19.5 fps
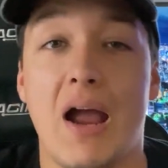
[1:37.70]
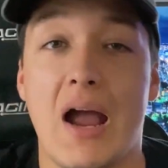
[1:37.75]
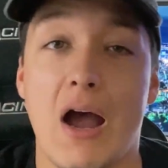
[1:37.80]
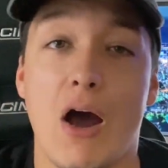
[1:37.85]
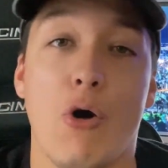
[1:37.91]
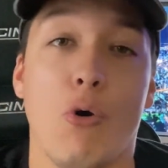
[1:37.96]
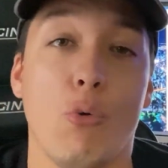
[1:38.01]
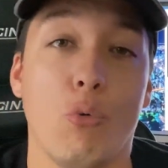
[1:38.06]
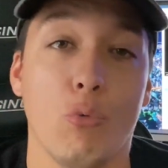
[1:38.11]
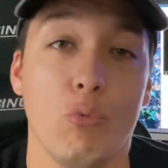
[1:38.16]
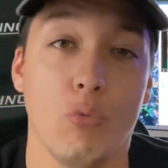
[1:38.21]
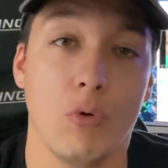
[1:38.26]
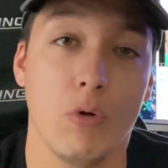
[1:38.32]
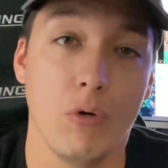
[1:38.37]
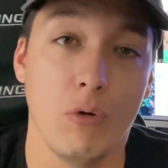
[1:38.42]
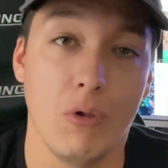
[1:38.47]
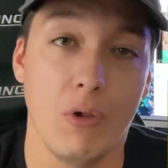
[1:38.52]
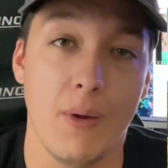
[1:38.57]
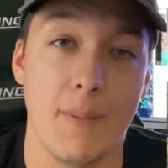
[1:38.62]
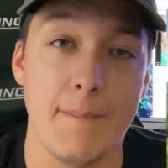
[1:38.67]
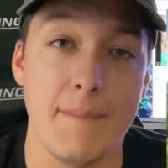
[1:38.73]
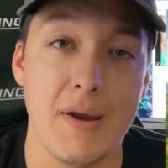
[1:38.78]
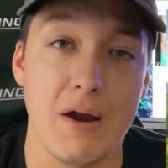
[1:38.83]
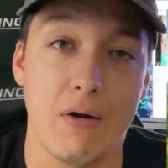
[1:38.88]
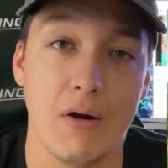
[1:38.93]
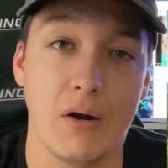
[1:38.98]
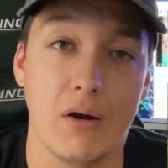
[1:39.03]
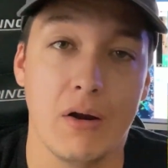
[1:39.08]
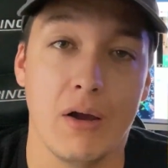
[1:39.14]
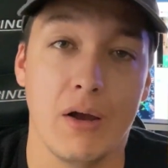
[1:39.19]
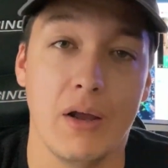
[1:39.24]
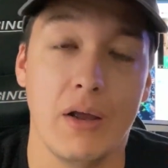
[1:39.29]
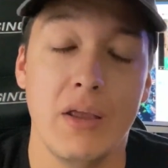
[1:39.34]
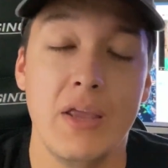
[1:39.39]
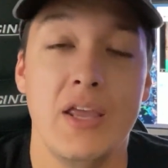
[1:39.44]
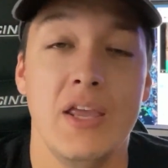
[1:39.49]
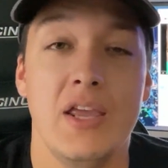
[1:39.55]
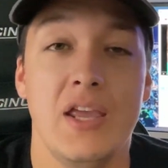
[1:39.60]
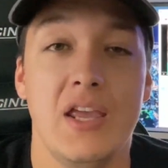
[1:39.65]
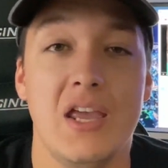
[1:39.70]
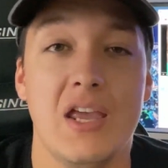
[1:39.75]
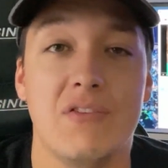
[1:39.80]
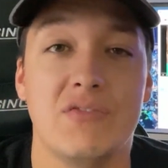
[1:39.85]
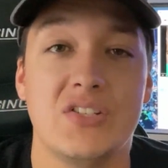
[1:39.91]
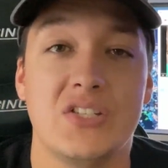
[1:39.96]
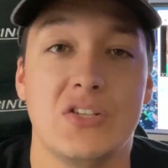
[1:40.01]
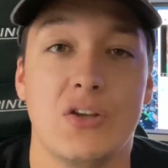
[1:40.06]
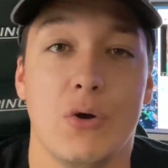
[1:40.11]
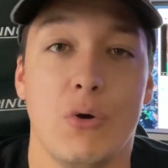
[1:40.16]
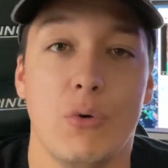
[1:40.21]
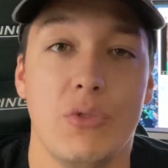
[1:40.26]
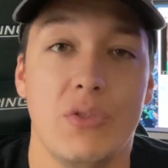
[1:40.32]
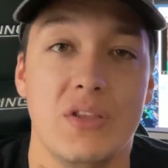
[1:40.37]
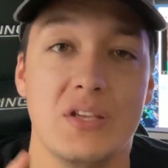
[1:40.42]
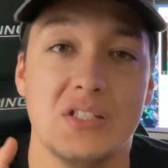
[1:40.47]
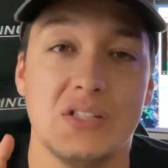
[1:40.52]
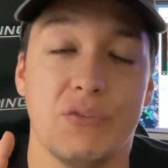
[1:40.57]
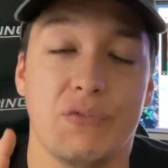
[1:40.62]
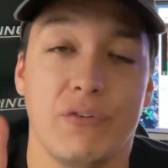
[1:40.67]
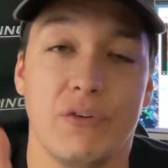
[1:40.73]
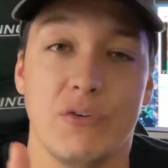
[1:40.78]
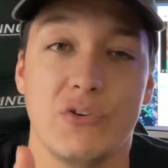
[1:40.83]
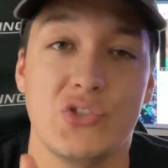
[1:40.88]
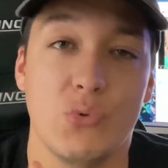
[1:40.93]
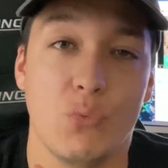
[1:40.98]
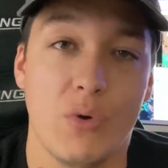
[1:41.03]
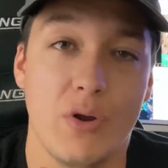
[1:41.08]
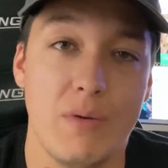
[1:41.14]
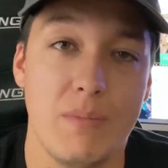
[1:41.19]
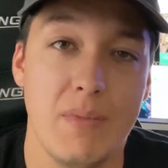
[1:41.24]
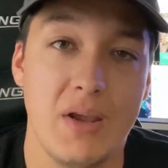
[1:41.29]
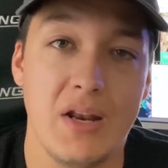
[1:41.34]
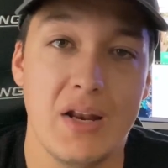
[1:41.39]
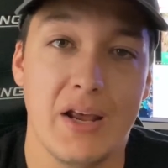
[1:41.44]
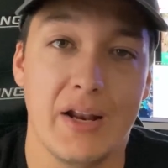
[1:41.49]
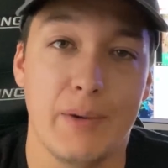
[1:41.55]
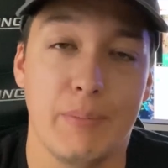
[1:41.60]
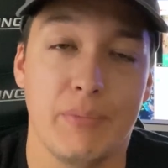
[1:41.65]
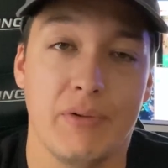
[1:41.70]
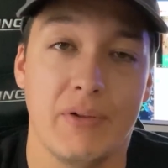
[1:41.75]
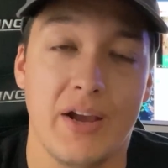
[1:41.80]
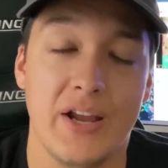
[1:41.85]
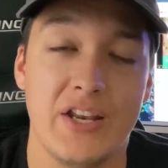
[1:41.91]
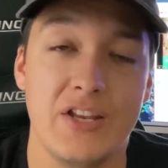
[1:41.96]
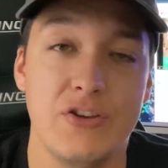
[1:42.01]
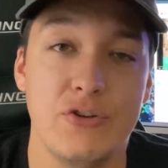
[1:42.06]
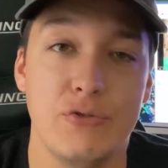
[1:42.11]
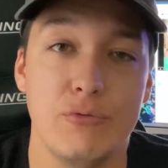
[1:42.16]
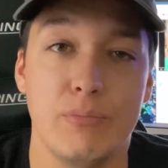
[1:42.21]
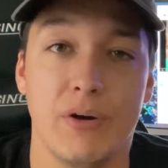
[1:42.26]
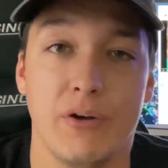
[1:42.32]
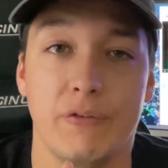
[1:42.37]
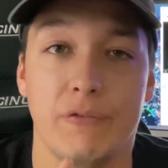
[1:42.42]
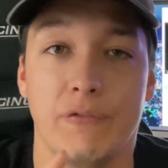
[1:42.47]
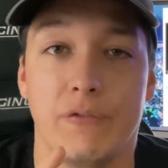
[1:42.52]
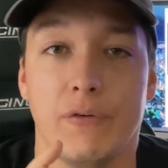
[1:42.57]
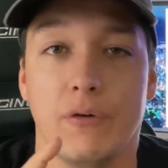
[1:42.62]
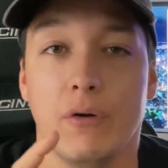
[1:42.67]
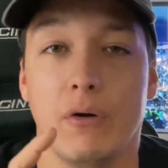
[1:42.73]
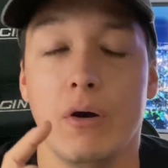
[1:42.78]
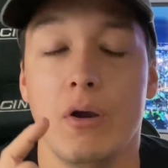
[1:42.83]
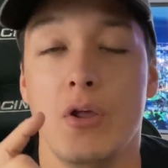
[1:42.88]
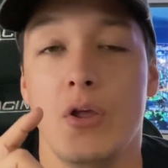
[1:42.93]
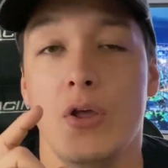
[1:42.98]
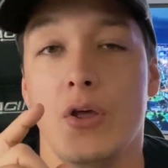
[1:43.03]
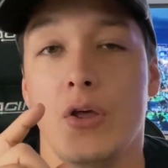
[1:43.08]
out rural America. If so, this first one may not apply to you, but for